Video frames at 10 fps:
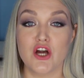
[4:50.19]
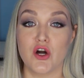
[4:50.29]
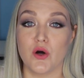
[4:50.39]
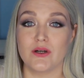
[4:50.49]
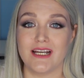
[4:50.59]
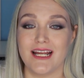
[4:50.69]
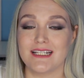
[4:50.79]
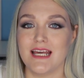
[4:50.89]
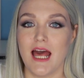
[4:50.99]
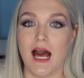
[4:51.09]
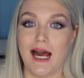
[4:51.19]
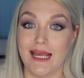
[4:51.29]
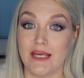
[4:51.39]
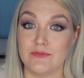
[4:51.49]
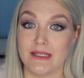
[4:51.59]
coconut.
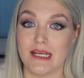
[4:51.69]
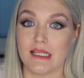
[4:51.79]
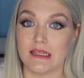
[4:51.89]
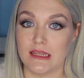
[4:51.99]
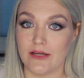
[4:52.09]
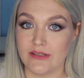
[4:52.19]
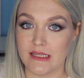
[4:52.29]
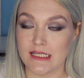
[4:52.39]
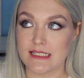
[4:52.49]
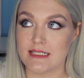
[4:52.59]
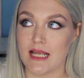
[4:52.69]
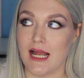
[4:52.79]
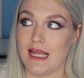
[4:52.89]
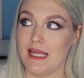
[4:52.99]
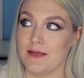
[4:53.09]
I have been loving this.
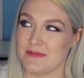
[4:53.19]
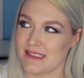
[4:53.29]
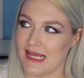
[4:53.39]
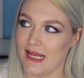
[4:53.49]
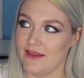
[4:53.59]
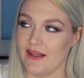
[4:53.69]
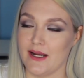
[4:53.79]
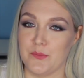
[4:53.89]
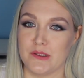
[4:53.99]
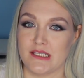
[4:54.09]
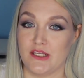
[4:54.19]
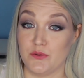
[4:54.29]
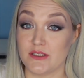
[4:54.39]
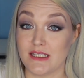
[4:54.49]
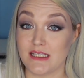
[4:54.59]
I am sad that I wasn't
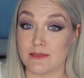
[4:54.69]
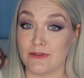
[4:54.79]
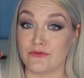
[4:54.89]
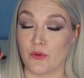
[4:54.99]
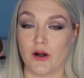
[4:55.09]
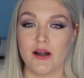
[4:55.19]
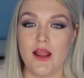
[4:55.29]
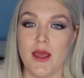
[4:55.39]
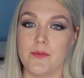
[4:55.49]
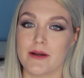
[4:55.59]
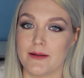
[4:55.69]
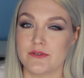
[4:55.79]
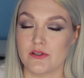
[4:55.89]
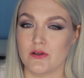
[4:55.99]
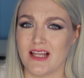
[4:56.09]
using these before, but I'm
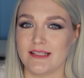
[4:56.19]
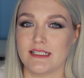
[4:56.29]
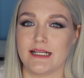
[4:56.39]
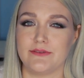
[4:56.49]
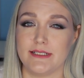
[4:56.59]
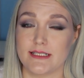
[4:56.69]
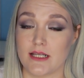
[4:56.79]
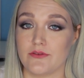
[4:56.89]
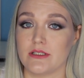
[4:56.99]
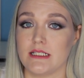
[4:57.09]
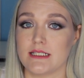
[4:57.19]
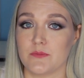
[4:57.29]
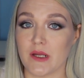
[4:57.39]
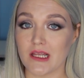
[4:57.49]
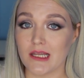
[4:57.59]
so glad that I rediscovered these
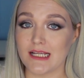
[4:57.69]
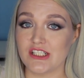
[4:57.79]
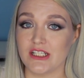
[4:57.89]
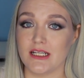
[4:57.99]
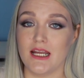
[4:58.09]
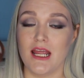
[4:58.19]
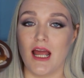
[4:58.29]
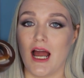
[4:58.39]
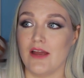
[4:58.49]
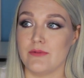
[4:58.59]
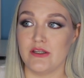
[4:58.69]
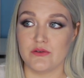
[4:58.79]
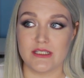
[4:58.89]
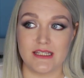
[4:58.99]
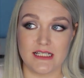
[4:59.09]
in my collection. I've been
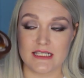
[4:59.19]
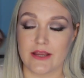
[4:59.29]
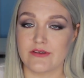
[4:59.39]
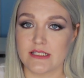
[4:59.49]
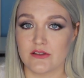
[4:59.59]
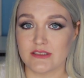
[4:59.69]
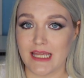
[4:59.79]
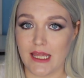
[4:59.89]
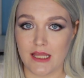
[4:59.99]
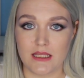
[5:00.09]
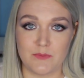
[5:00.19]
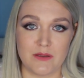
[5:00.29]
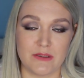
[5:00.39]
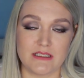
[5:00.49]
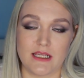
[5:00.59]
using these every single day. They
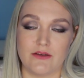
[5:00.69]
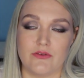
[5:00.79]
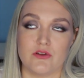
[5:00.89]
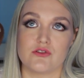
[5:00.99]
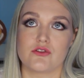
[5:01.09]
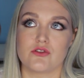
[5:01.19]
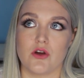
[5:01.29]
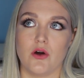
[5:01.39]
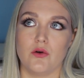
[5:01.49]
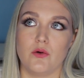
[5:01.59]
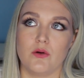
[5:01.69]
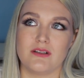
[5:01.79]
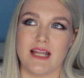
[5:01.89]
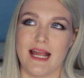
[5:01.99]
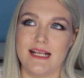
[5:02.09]
make my skin feel so
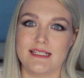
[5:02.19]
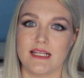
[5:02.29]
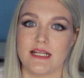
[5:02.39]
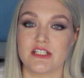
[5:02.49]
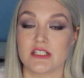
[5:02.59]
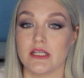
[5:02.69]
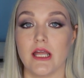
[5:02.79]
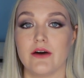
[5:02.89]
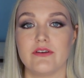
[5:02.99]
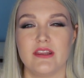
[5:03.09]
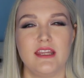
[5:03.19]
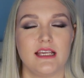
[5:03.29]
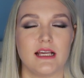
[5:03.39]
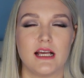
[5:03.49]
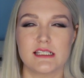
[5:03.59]
nice, and I just love the